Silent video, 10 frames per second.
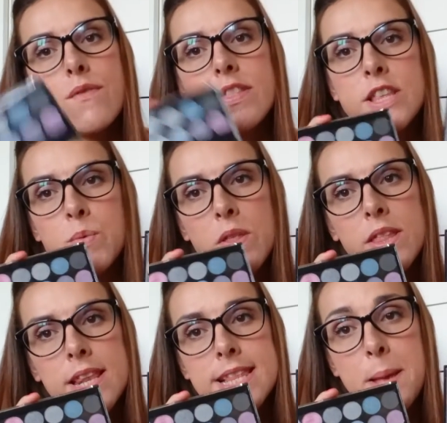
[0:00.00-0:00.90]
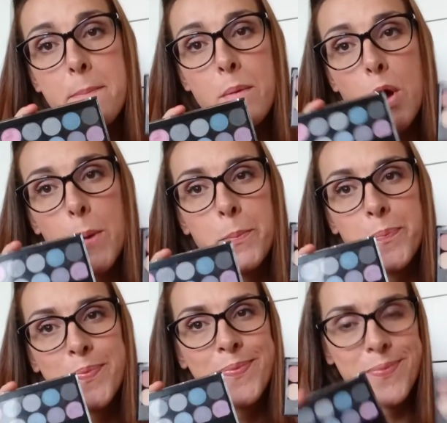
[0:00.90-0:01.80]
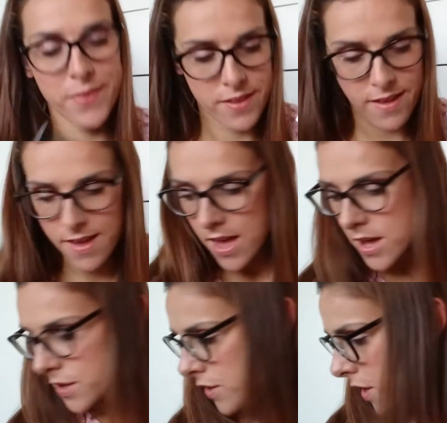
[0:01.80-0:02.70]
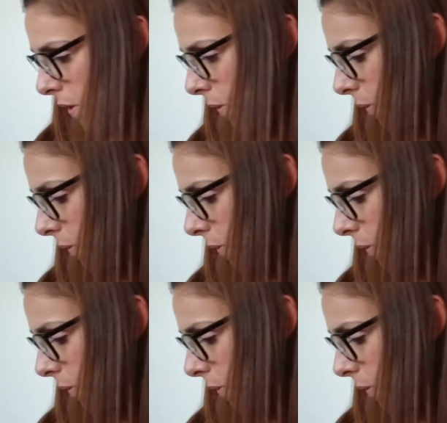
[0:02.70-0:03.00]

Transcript: for this one that they sent me wrong. So,